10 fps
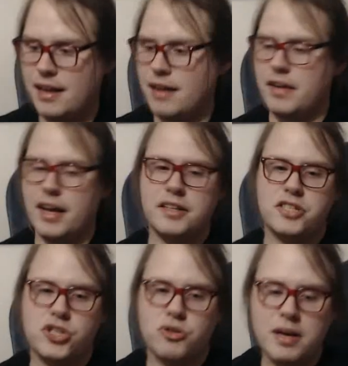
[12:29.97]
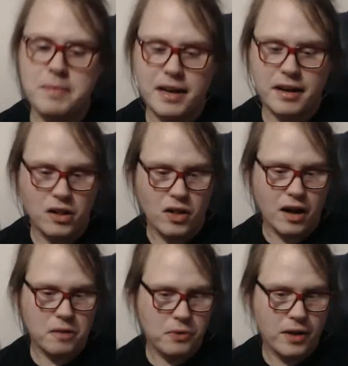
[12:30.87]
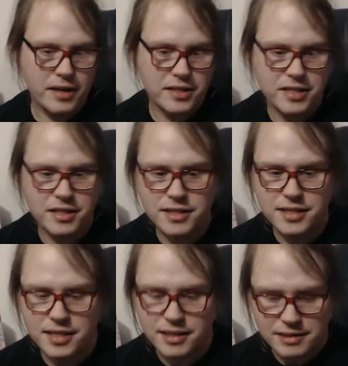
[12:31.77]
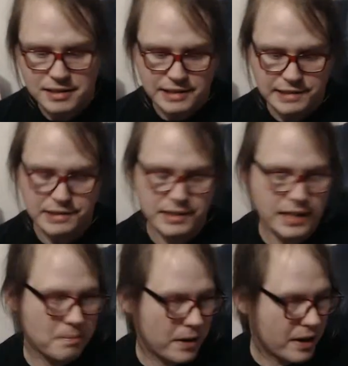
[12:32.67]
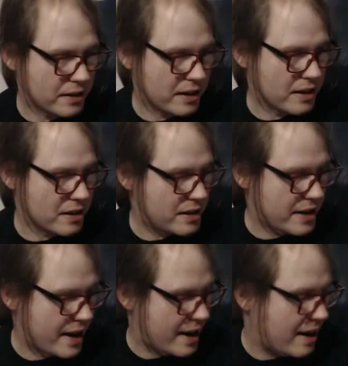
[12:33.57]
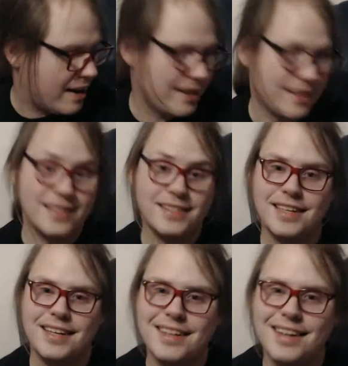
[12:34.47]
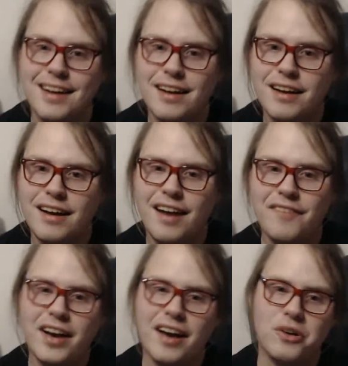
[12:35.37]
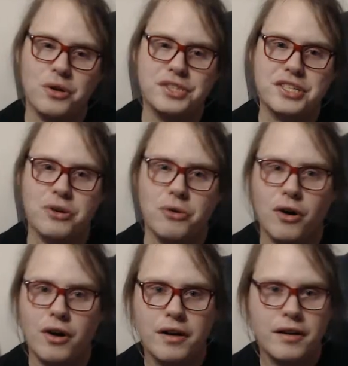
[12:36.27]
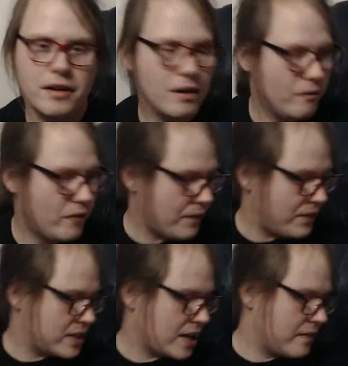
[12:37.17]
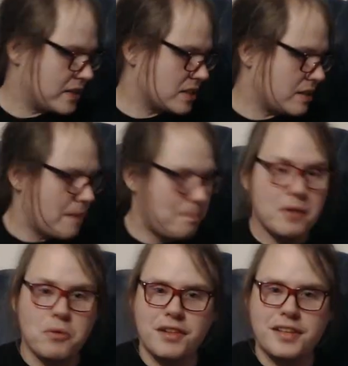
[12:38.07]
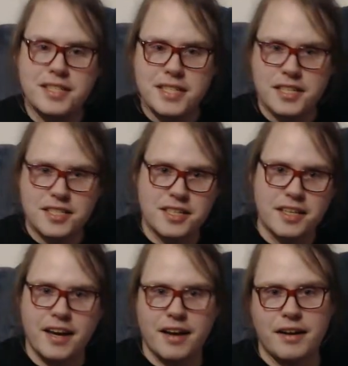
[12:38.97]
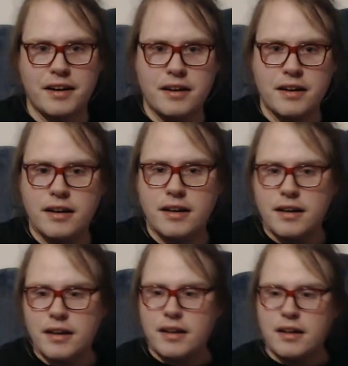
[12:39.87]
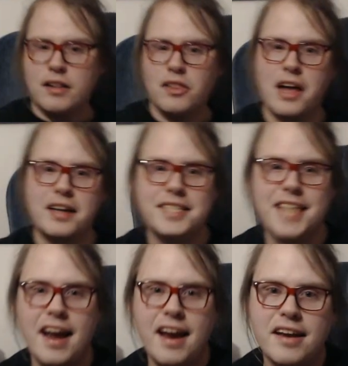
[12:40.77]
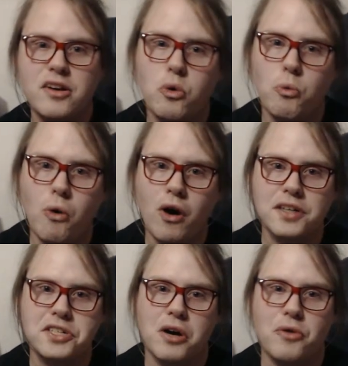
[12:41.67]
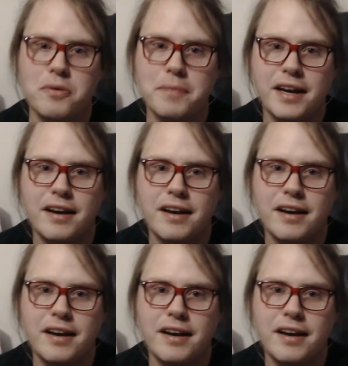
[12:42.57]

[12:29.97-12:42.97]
It's streaming in a lot of places, but at the end of the day, well, I'm kind of old school. Might be time to slap in one of these discs again and let Tank wash over me.